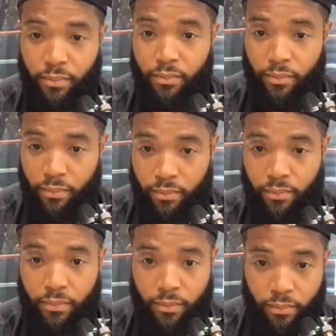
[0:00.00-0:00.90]

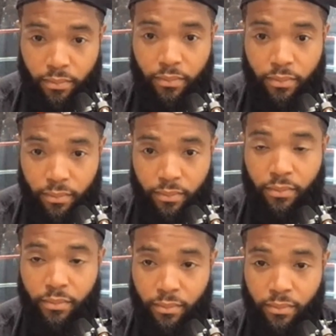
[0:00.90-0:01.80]

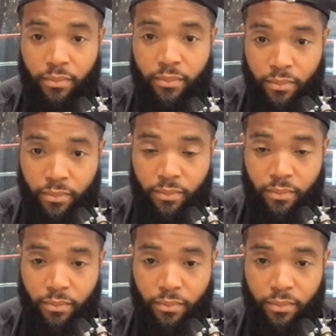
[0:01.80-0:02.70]

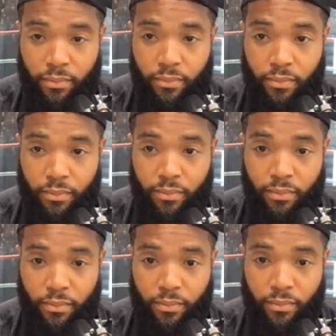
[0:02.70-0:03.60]

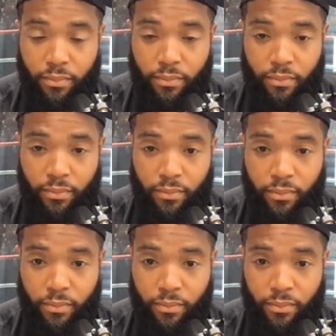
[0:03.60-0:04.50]

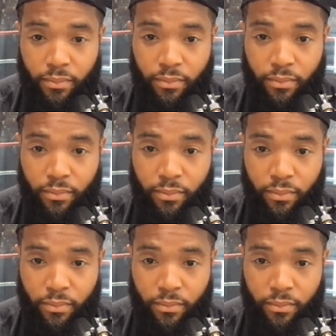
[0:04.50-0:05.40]

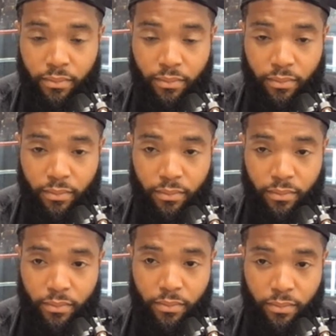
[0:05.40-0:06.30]

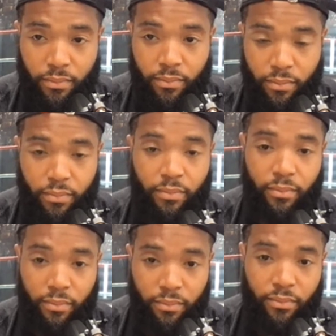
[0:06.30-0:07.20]

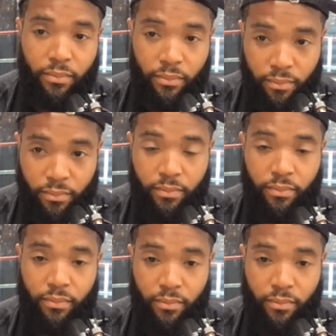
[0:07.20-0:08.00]
No words are spoken by the person on screen.